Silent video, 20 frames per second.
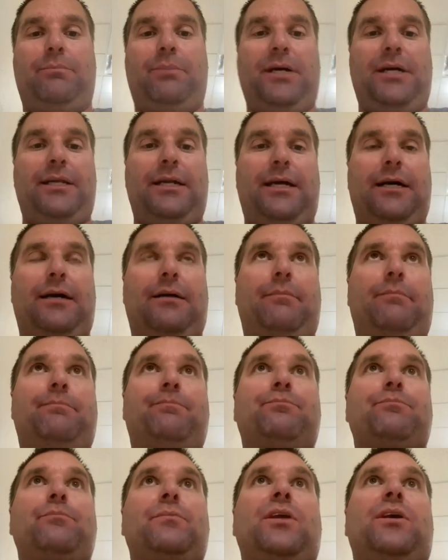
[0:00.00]
But
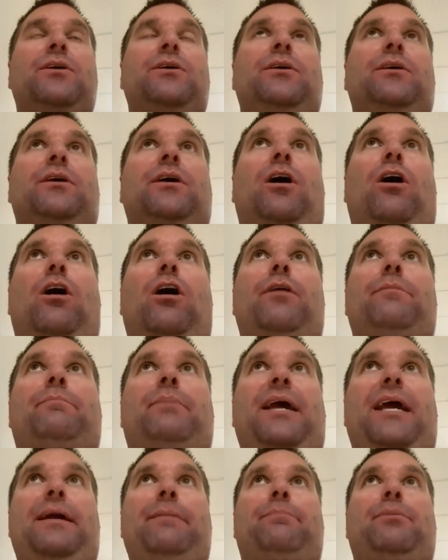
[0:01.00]
on
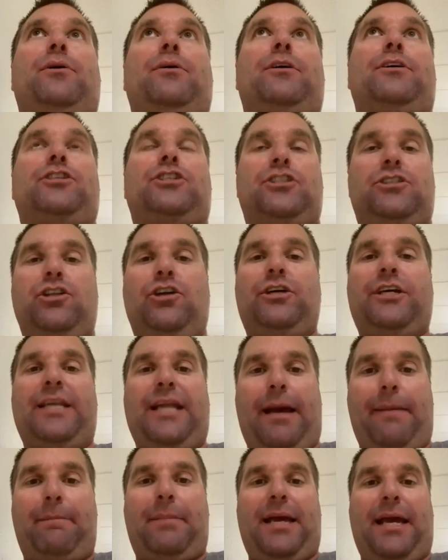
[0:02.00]
paper and just looking
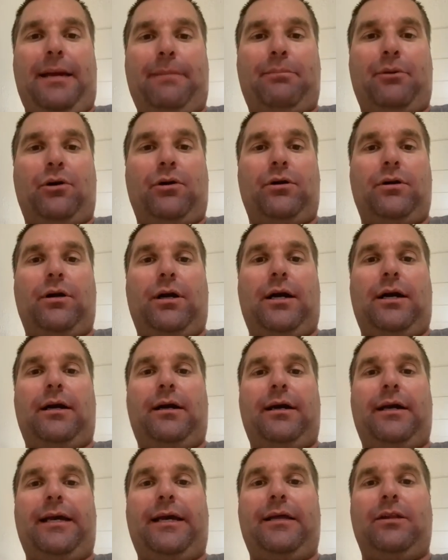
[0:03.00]
at paper,
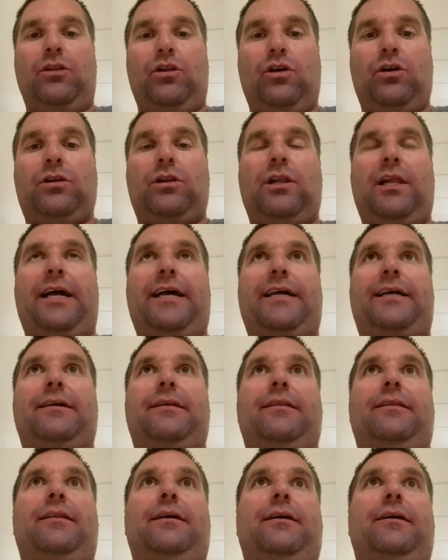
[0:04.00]
it looked like
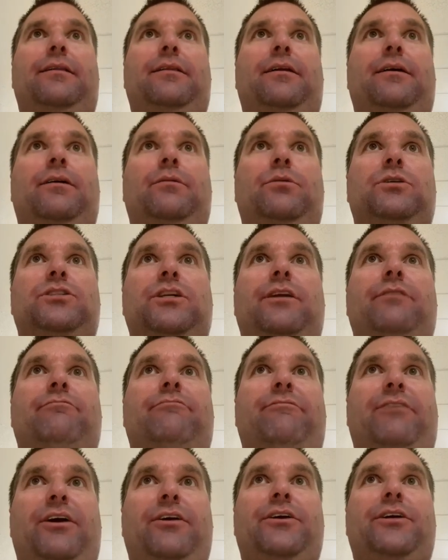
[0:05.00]
that there was a
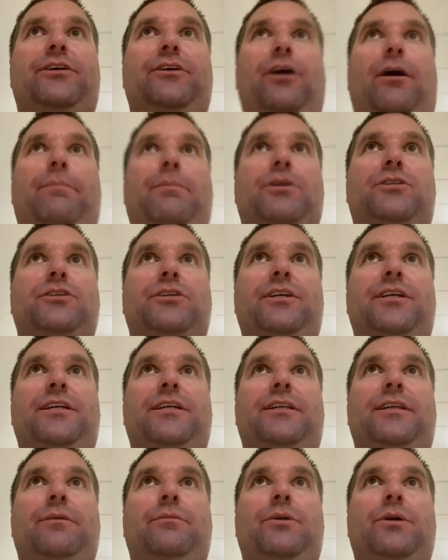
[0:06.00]
very good opportunity
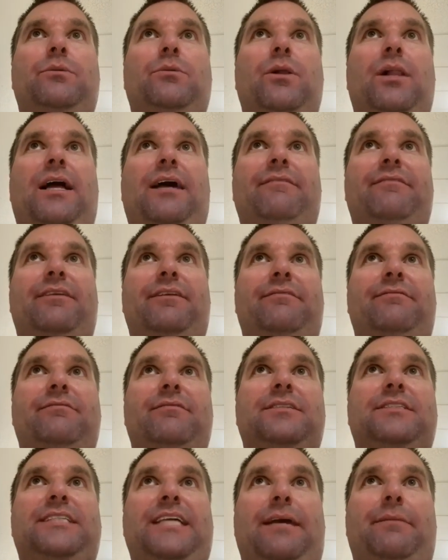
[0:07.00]
that we will have a
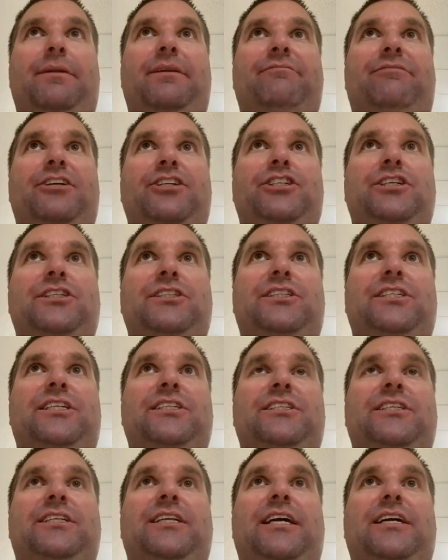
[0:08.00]
salmon fishing
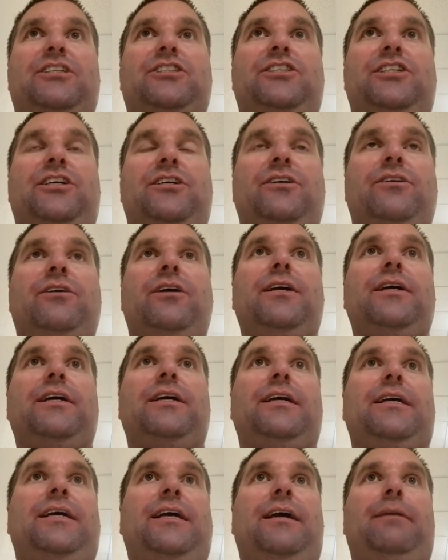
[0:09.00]
season next year.
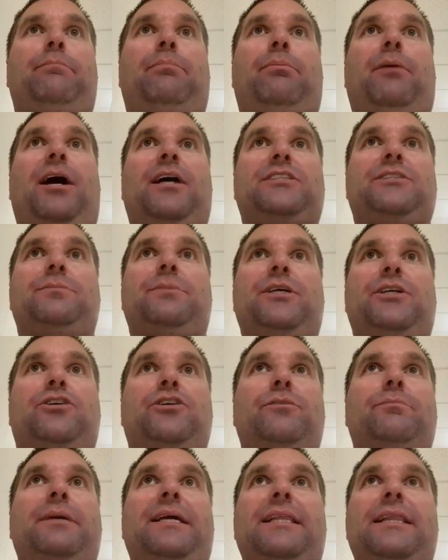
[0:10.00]
It possibly
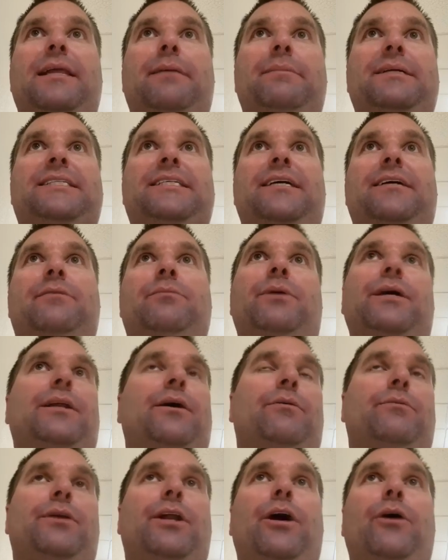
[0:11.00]
could be limited. We
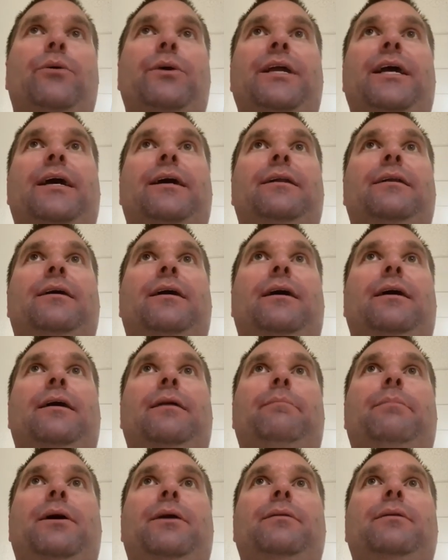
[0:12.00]
don't know yet,
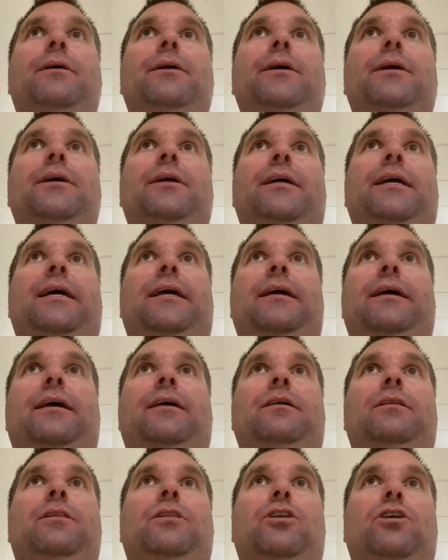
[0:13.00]
but
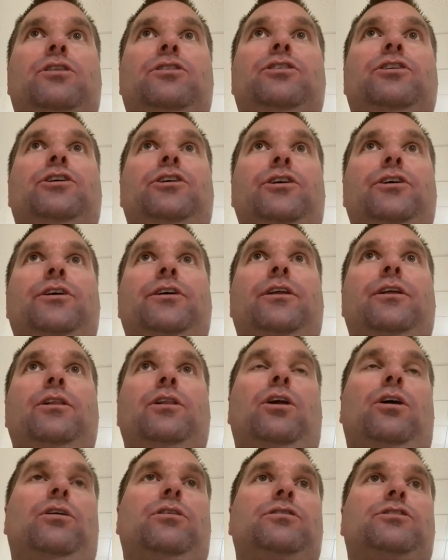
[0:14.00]
it looked good
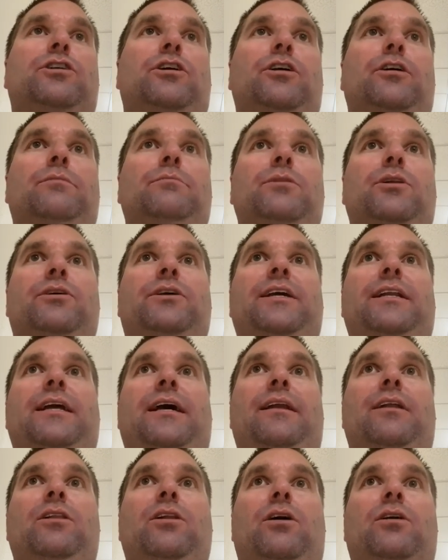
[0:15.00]
long-term, looking
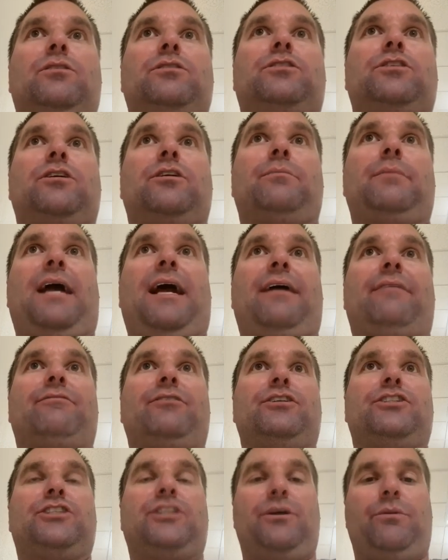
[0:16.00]
at a long-term
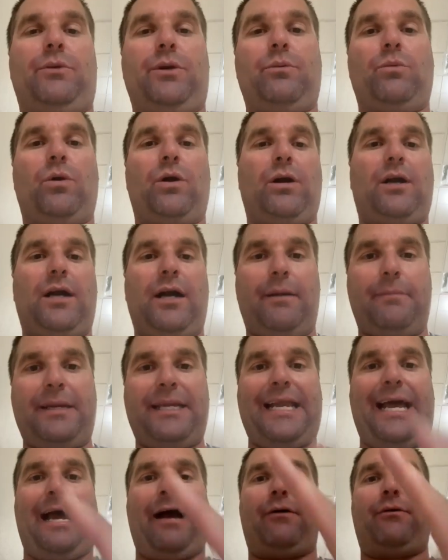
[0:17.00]
average that we were
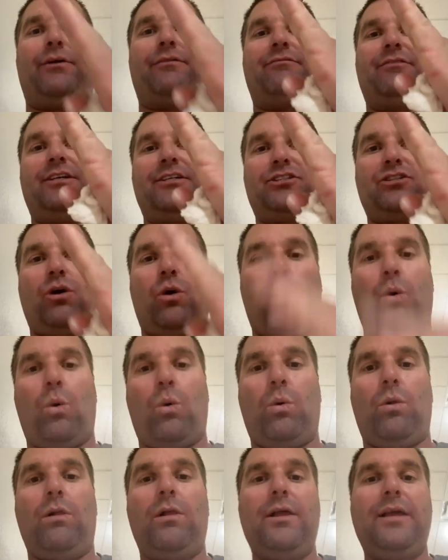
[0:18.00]
coming out of this
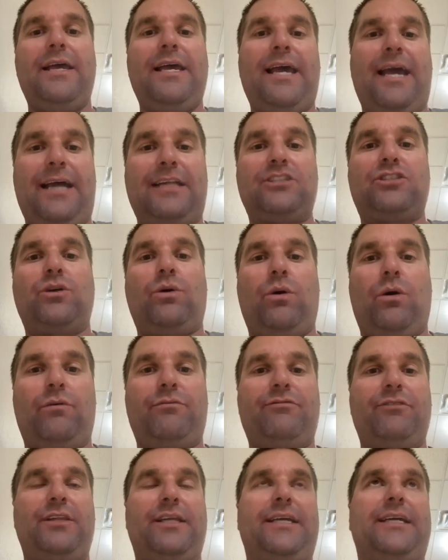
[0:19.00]
hole. And so
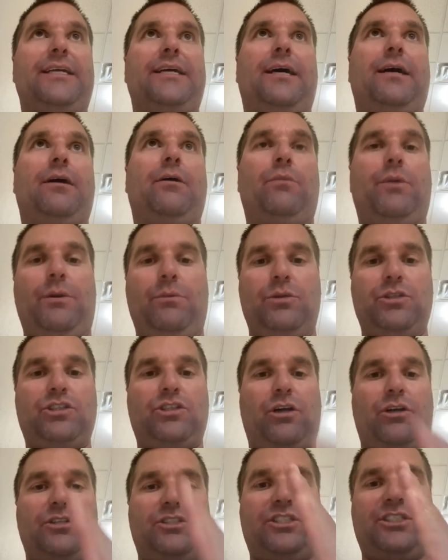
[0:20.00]
hopefully we will
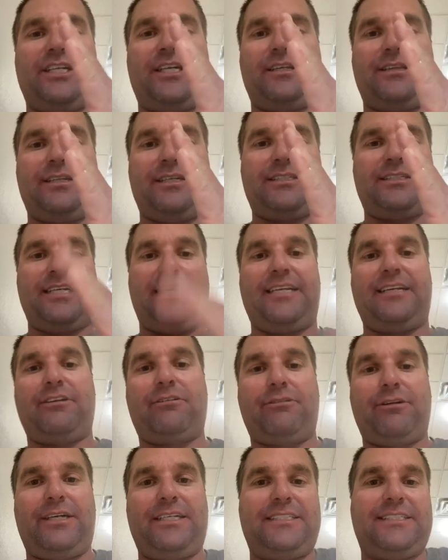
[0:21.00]
start seeing this
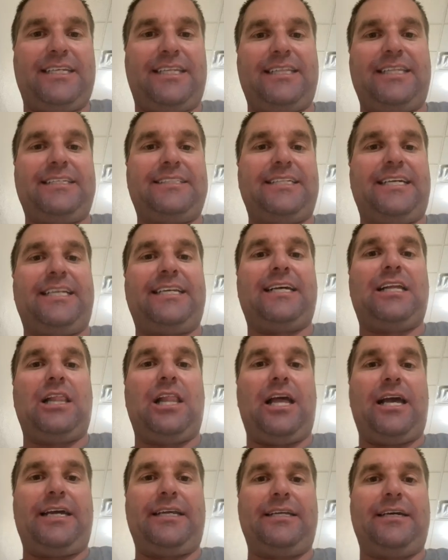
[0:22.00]
increase in this
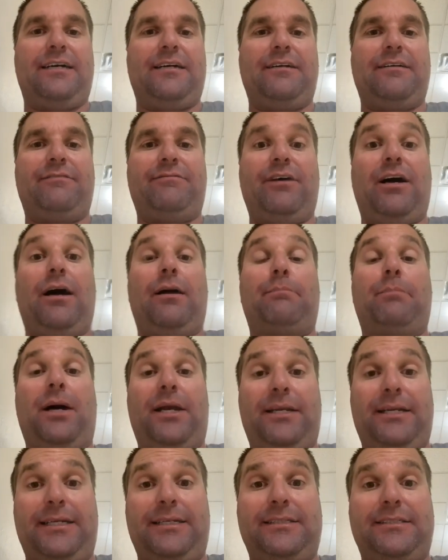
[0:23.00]
incline of
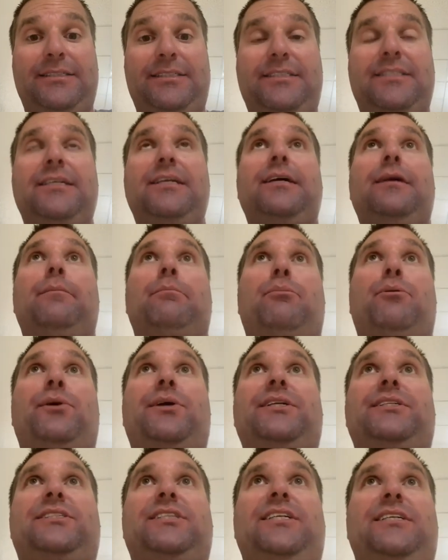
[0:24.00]
abundance
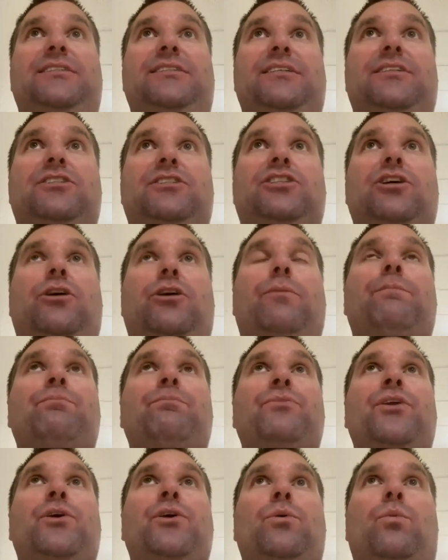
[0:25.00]
pre-season. So
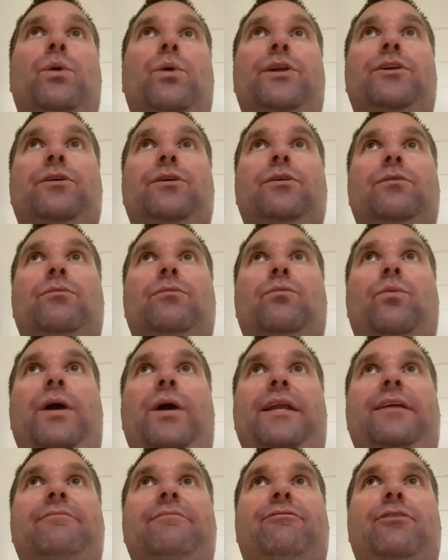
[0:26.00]
when you're
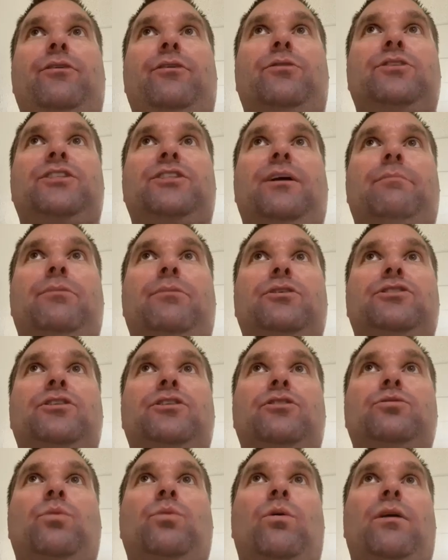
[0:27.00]
waiting for those numbers,
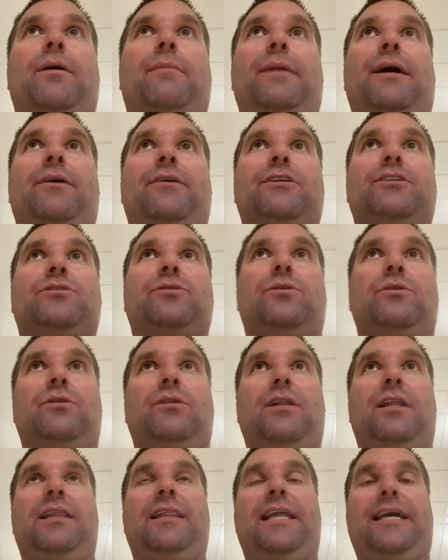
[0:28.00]
those won't come out
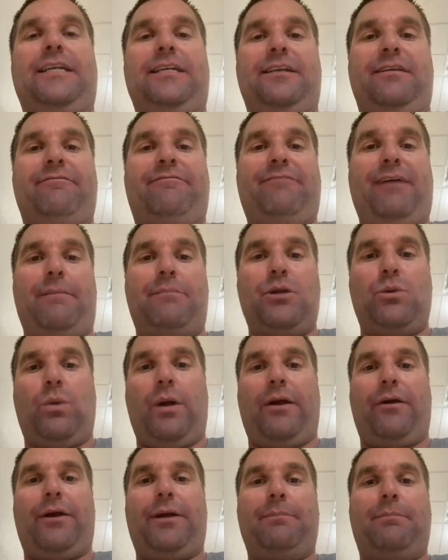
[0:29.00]
until late
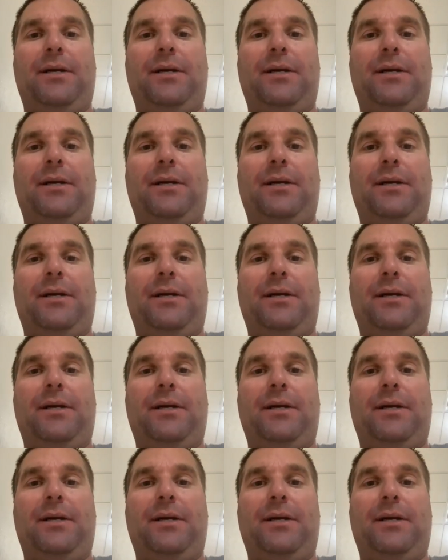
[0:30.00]
February.